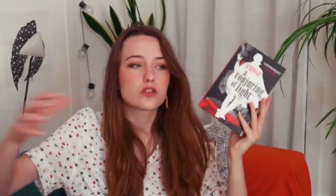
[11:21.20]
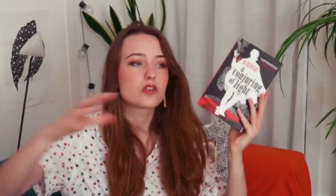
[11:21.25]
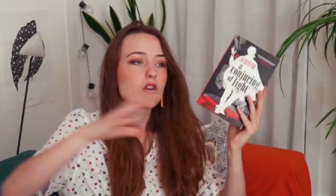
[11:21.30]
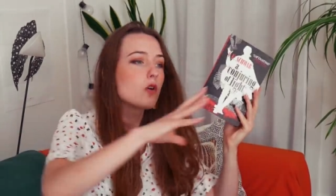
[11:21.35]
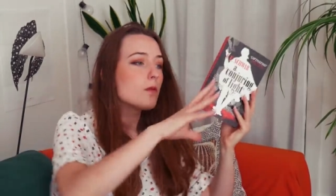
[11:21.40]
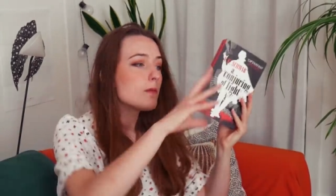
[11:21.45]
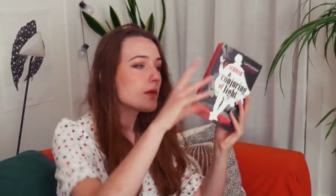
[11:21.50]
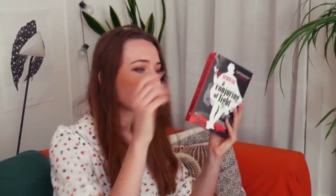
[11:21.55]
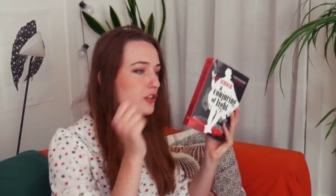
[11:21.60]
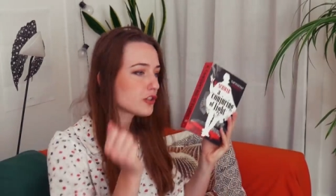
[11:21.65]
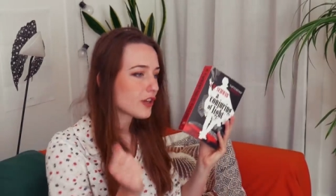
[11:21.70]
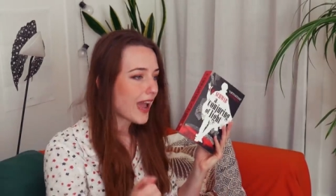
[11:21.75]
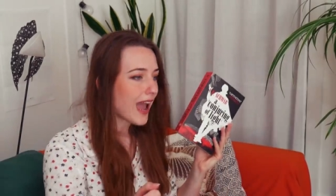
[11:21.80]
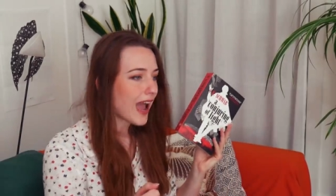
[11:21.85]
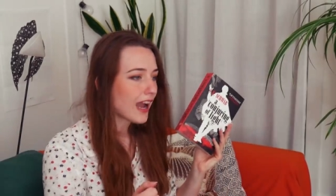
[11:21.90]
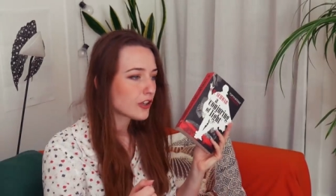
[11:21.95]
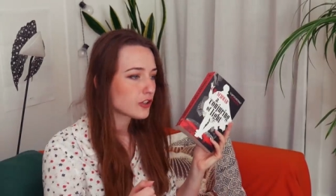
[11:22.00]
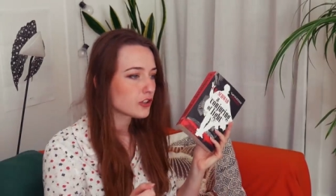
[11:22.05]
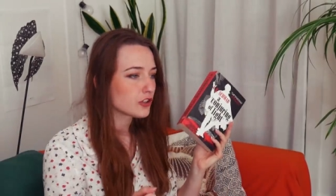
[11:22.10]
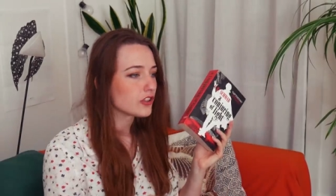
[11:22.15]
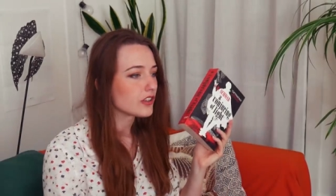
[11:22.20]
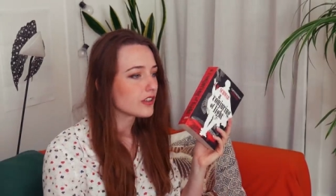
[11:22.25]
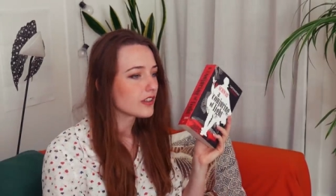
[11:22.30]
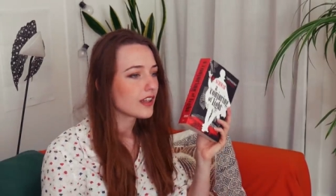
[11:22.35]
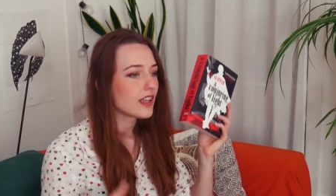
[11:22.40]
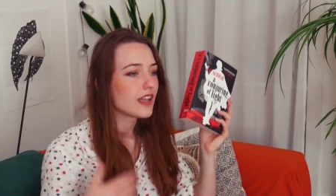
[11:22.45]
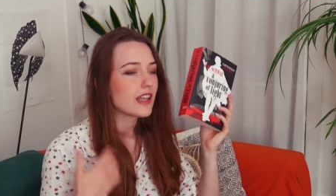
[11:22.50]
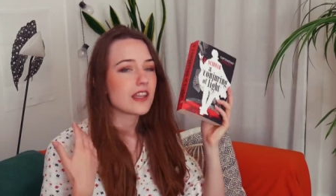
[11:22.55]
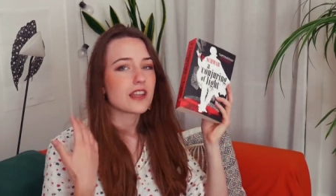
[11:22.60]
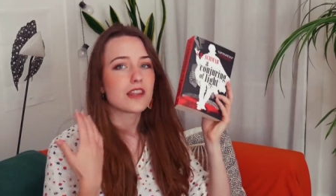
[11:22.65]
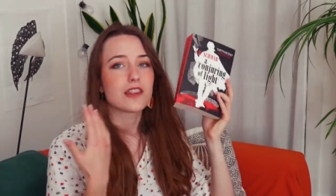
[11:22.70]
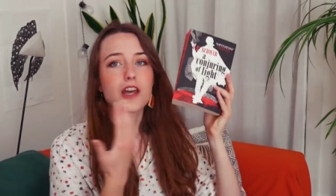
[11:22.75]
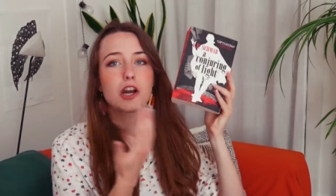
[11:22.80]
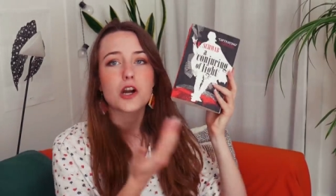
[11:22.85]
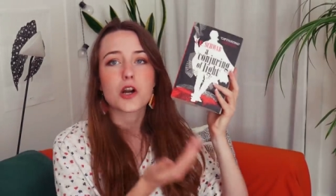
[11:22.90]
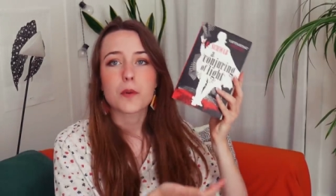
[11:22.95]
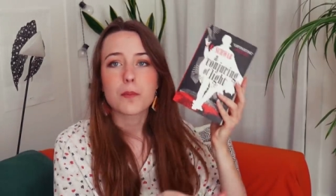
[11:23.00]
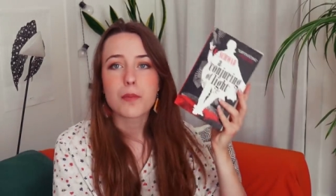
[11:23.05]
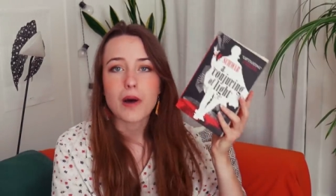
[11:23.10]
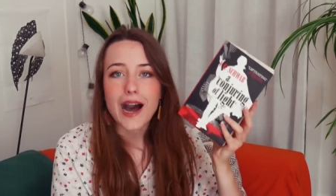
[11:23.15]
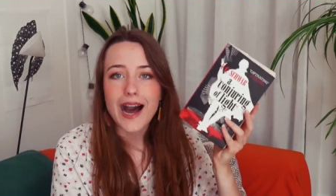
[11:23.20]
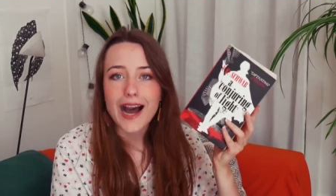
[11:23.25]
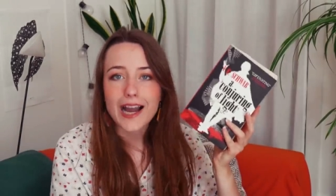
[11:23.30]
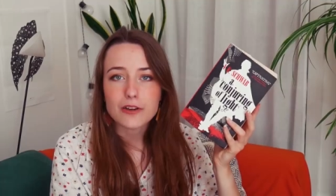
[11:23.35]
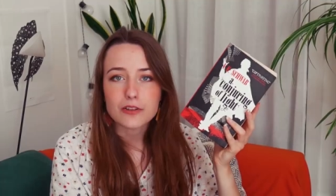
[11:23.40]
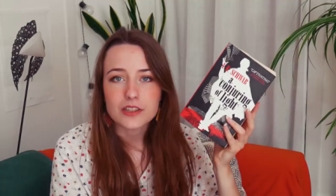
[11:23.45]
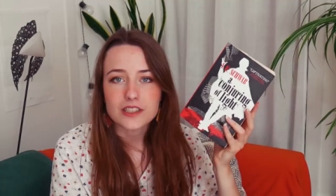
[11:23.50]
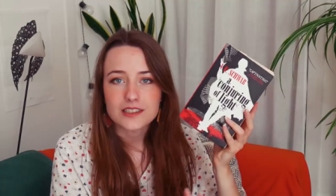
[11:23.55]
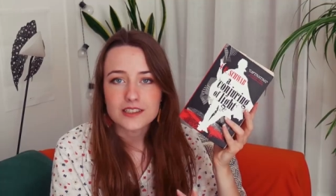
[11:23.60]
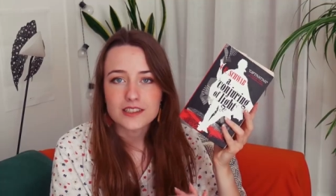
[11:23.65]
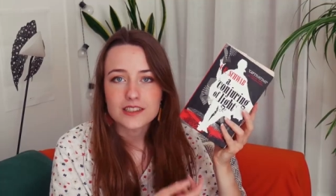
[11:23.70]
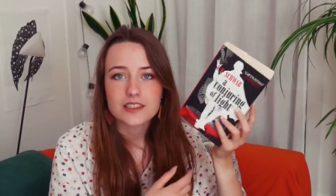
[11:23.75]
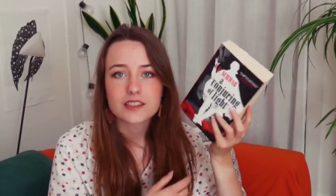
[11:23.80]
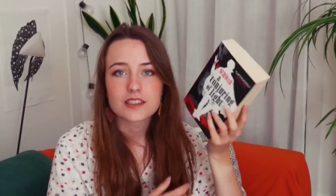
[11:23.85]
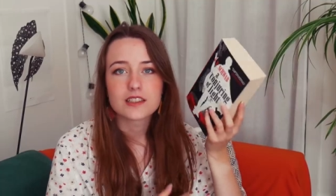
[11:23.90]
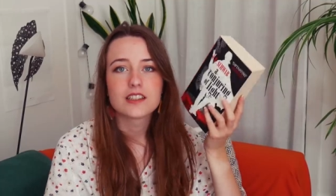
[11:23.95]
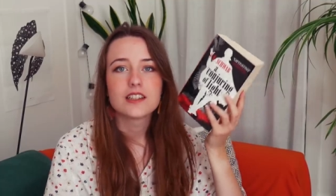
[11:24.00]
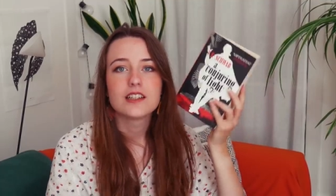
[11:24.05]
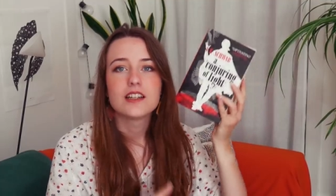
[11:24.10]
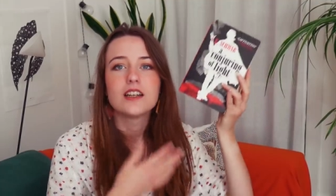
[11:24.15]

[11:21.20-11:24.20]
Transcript: So much action. There are pirates.